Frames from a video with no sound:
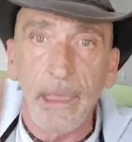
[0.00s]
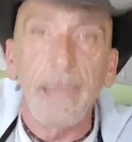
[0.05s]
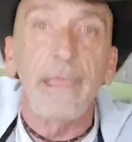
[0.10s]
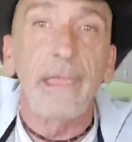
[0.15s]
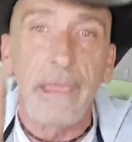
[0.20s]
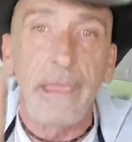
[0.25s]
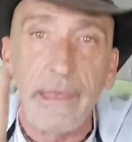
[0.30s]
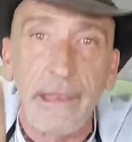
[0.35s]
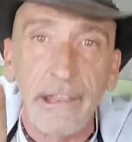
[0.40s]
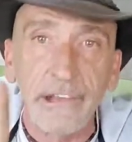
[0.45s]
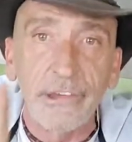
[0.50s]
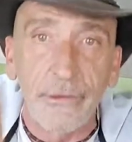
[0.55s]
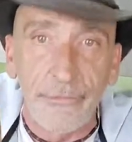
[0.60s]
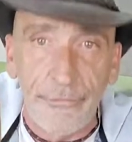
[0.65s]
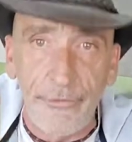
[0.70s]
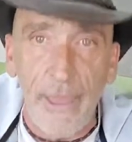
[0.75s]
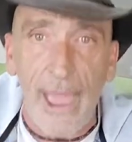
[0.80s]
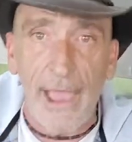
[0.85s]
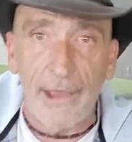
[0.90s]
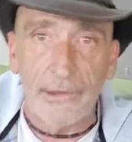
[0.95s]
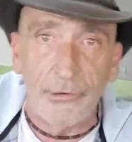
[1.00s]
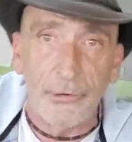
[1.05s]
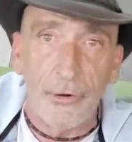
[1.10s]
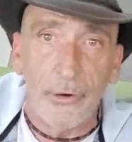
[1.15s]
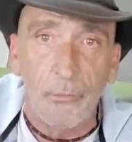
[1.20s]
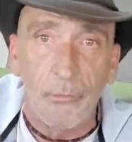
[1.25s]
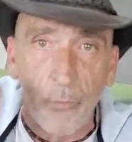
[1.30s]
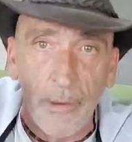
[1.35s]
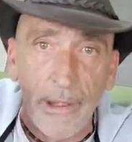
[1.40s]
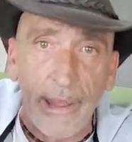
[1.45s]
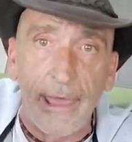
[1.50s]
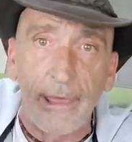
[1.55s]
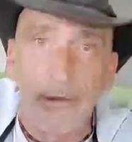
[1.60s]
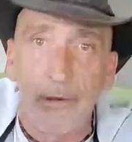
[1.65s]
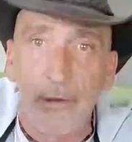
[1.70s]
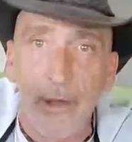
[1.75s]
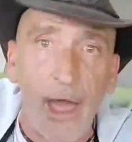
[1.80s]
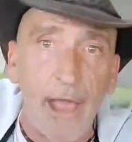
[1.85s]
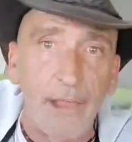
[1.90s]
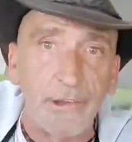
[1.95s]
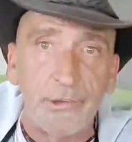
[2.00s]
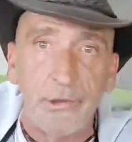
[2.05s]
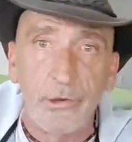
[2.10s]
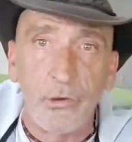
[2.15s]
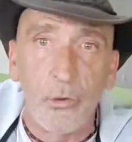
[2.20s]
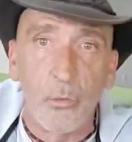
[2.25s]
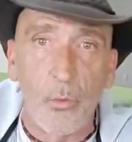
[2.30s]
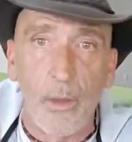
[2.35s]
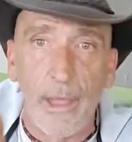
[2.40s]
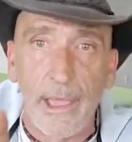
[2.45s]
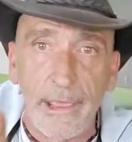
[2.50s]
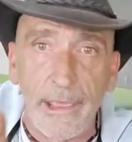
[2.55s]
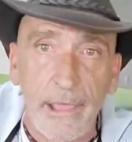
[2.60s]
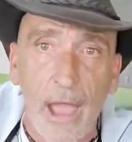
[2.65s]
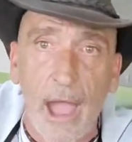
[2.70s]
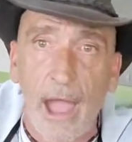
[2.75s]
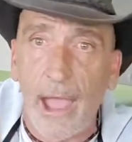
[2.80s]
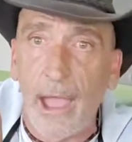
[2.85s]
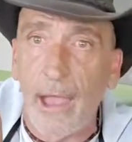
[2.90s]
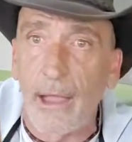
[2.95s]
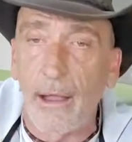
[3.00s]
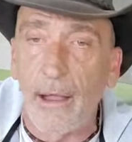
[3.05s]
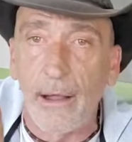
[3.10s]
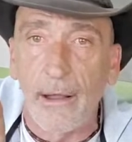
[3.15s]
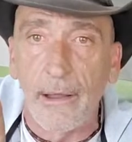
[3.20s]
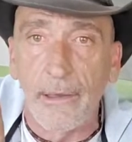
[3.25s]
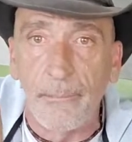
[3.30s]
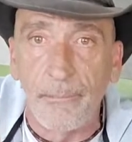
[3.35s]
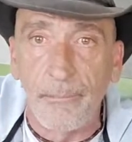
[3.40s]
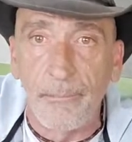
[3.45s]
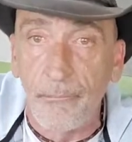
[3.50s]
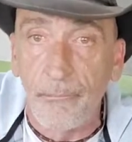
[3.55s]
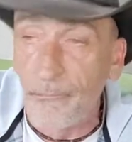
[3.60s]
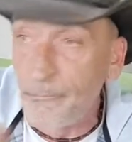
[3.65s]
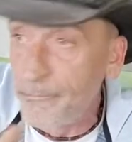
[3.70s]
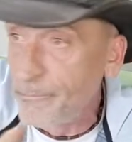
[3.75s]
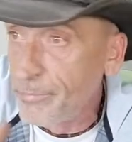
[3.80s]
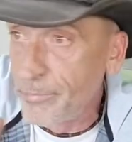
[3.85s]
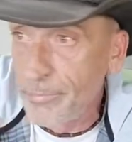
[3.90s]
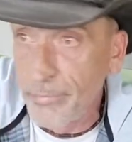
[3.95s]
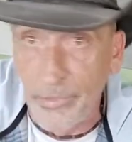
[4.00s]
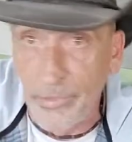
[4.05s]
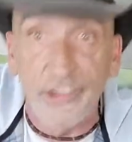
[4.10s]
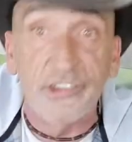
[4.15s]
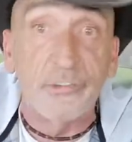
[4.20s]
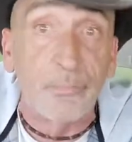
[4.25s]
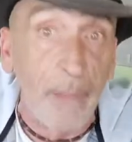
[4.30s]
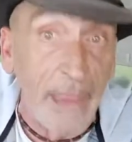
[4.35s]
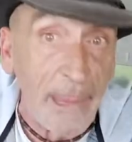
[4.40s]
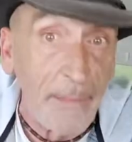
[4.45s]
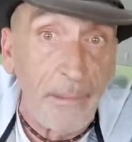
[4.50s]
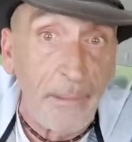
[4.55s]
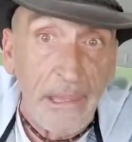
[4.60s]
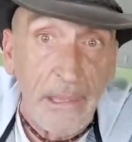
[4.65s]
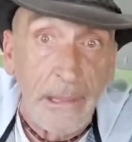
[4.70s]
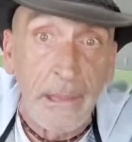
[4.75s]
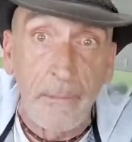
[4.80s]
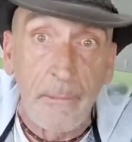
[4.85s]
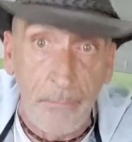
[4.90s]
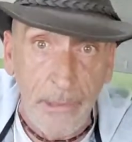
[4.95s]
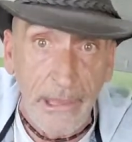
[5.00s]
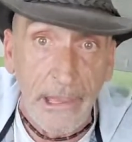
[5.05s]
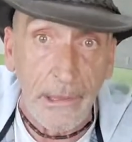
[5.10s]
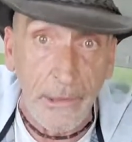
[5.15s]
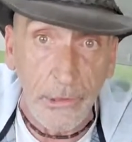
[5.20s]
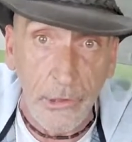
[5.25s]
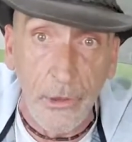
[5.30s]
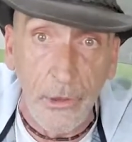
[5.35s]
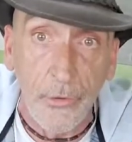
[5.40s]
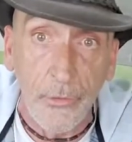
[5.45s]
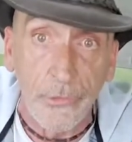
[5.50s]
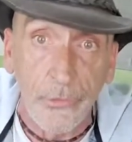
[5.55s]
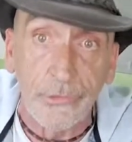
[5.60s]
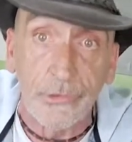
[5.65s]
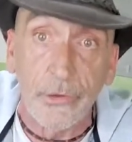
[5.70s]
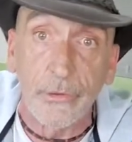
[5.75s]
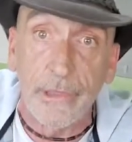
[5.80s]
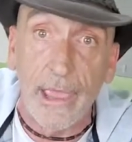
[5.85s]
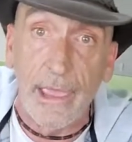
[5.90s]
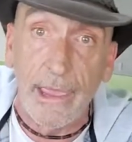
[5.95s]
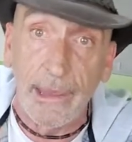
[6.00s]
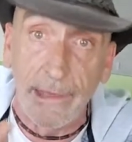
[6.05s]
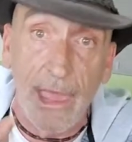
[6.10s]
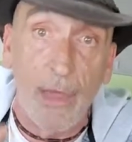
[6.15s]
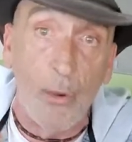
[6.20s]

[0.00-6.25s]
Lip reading: it is a factor when analyzing the way this may be being used, okay? And that